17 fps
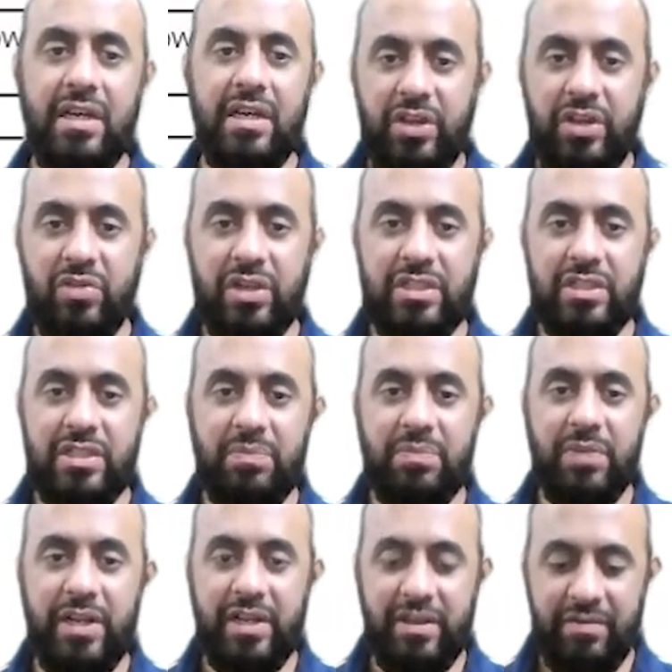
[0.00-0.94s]
you can
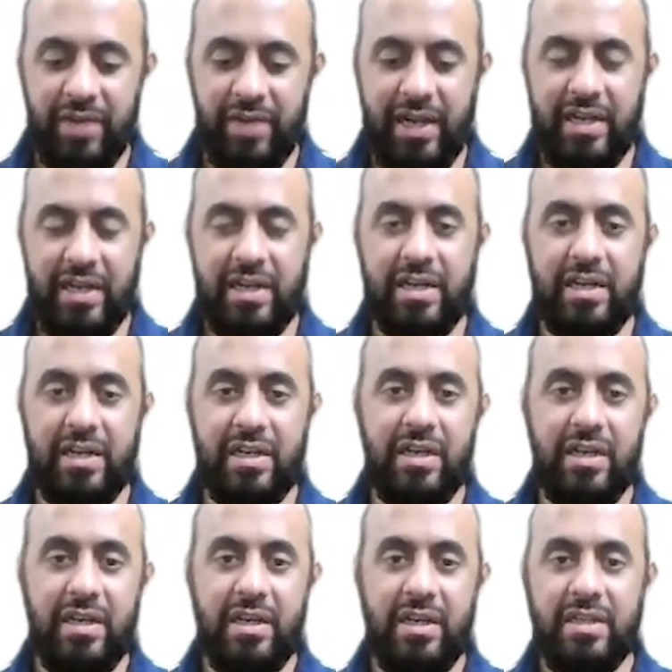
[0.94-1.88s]
simply divide it
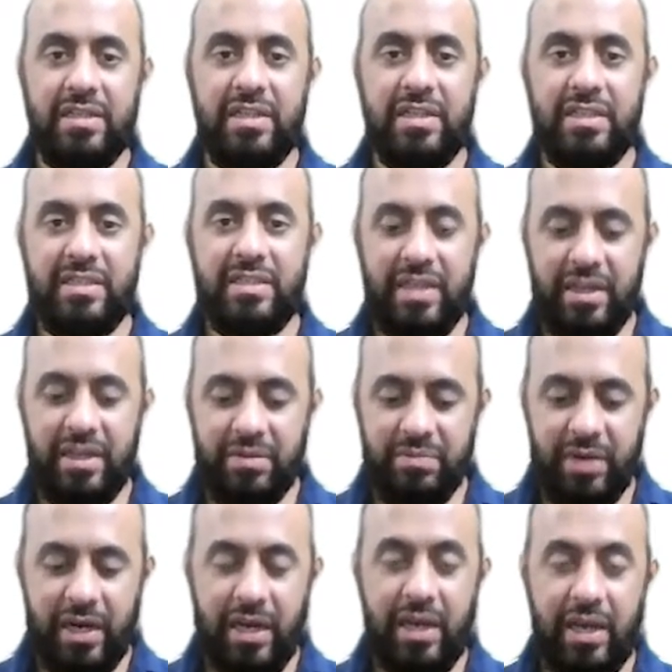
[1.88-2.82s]
this thing
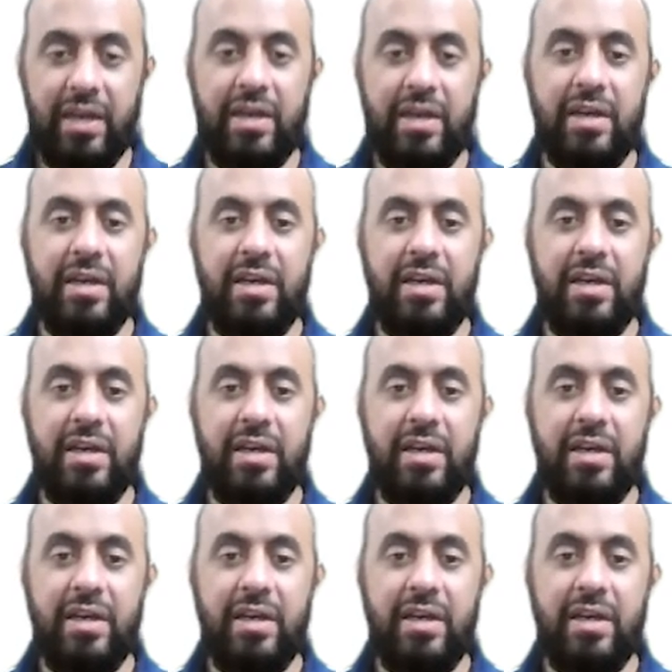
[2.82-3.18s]
by